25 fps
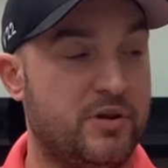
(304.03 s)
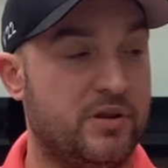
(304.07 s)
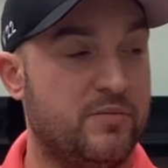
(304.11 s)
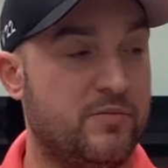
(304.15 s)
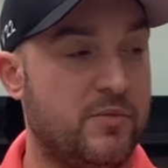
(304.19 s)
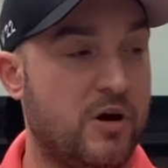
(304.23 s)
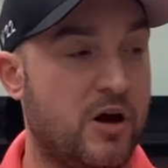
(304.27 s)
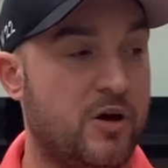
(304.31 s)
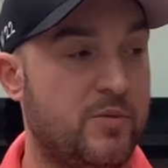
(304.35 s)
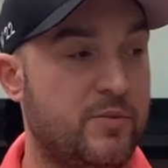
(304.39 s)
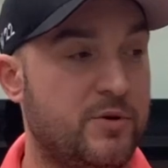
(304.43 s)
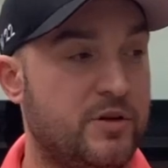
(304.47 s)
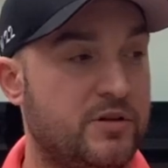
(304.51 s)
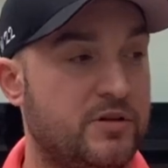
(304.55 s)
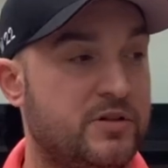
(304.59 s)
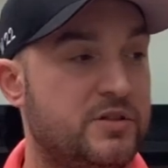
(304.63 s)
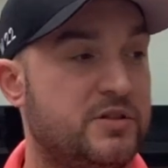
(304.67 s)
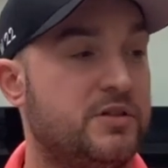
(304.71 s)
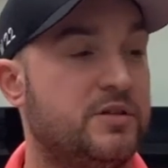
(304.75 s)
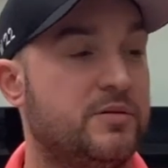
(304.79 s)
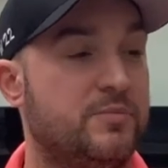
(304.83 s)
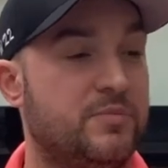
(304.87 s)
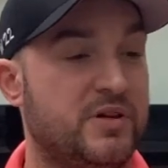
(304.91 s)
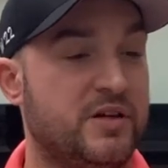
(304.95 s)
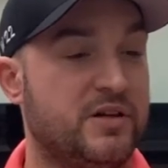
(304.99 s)
moment
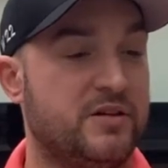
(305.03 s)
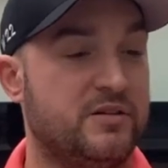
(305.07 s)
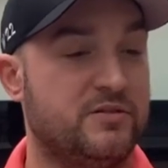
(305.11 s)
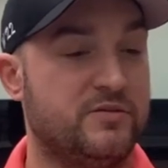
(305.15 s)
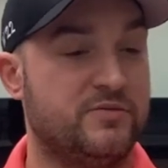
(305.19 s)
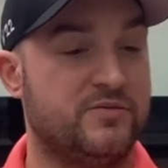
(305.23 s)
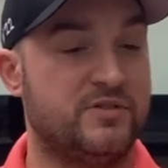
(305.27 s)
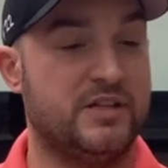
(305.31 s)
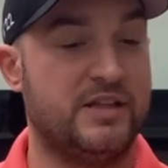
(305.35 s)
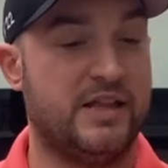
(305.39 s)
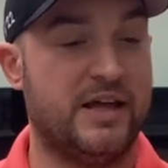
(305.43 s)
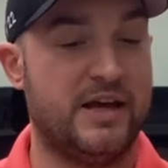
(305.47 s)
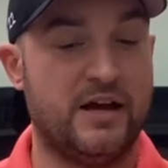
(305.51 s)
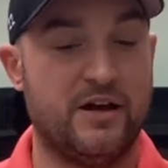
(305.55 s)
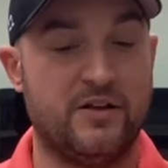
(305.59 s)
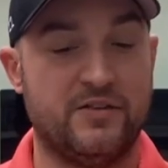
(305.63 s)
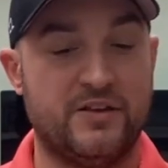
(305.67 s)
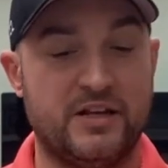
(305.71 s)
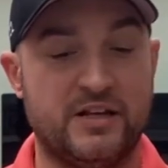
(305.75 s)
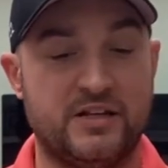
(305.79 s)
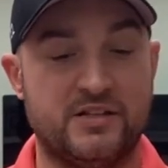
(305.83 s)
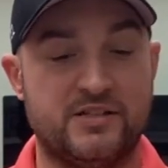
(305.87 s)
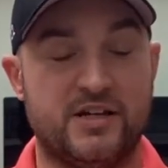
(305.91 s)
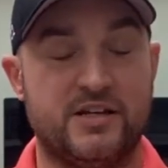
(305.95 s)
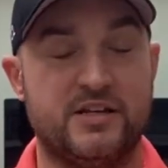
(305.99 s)
because obviously they are
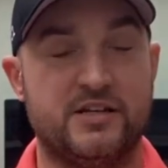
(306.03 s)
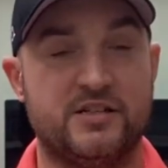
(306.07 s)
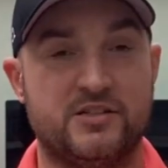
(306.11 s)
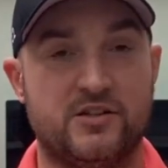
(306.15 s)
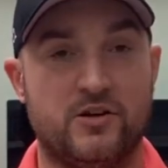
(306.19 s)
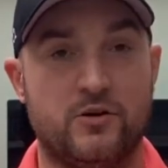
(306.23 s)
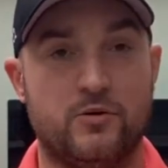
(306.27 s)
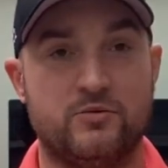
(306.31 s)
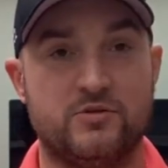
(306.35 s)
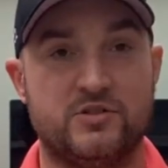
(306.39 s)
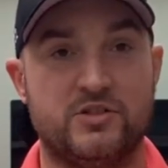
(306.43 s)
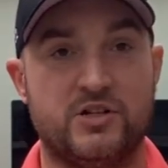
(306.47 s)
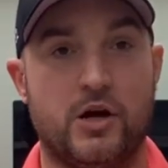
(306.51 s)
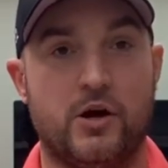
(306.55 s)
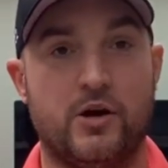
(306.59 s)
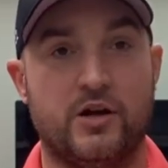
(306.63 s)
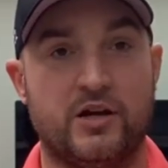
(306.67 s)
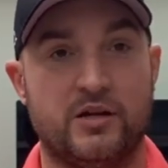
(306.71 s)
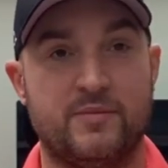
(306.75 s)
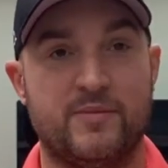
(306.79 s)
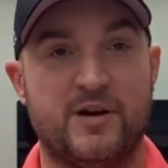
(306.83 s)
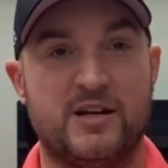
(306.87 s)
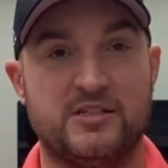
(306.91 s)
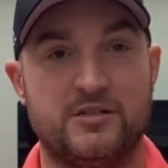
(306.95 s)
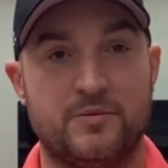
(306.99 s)
nearly 10 years old, so I can
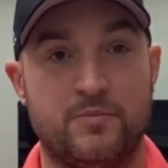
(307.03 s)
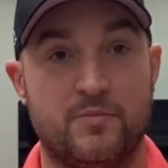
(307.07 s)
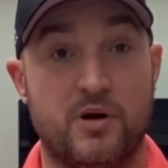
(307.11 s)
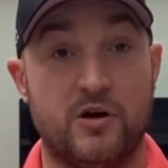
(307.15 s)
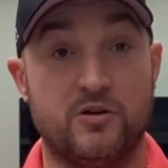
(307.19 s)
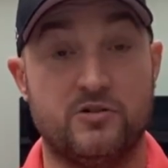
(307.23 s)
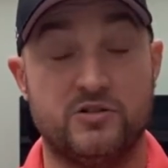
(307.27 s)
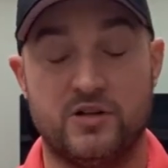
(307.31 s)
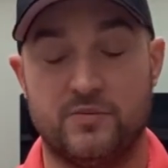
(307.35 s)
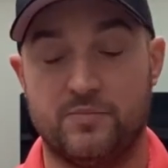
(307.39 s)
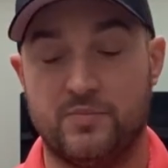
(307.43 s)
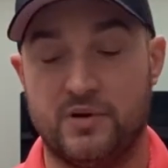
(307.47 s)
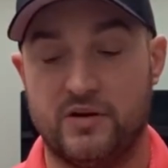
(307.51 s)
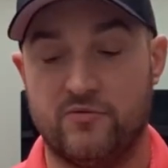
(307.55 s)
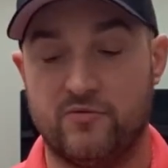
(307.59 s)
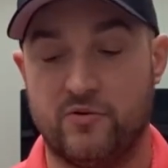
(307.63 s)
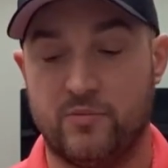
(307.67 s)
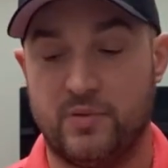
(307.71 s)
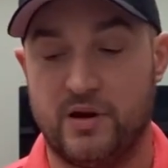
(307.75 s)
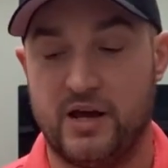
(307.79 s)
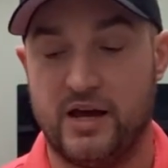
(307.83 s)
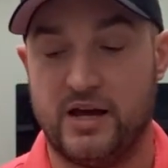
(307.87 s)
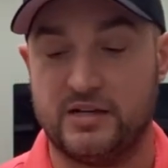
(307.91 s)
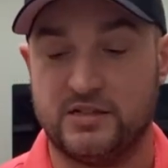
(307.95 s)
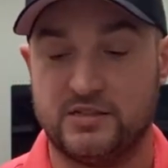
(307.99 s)
imagine most have been
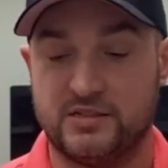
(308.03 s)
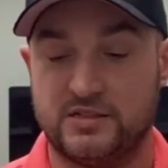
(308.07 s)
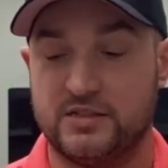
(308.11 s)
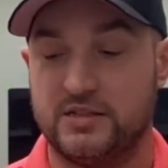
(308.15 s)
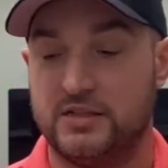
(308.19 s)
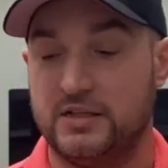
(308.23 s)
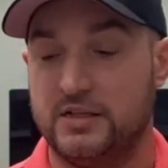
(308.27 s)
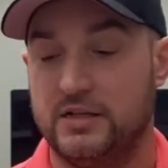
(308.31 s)
replaced.